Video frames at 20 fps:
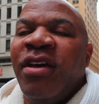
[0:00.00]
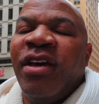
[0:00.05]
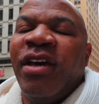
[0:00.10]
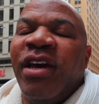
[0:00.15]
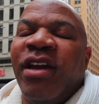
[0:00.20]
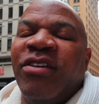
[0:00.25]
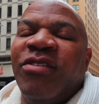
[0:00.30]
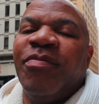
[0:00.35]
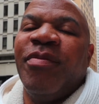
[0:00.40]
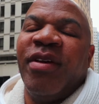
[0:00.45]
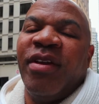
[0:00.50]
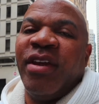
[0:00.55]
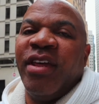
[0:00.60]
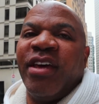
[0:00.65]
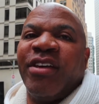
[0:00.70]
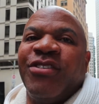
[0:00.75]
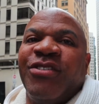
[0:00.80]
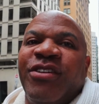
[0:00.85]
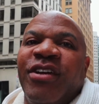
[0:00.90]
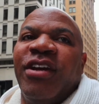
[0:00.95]
and it's been
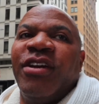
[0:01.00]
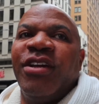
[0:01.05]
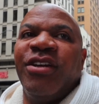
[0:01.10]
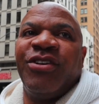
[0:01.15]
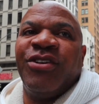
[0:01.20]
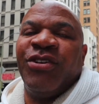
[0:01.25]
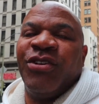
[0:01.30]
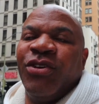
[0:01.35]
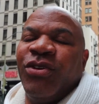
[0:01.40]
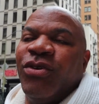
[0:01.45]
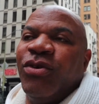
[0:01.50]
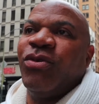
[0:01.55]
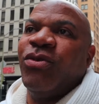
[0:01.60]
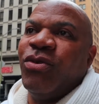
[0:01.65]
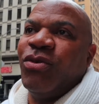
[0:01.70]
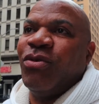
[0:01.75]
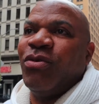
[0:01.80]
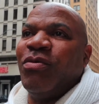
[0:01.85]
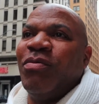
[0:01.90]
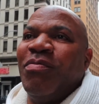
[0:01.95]
extended to
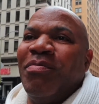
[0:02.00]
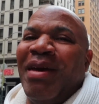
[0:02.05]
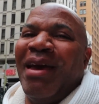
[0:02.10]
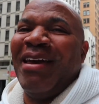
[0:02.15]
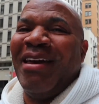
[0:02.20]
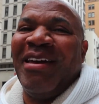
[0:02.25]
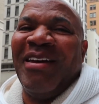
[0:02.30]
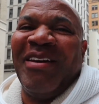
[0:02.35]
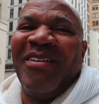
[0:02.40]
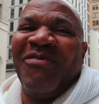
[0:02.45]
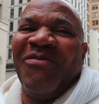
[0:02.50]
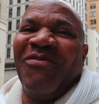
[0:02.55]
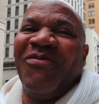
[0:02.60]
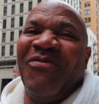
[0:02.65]
May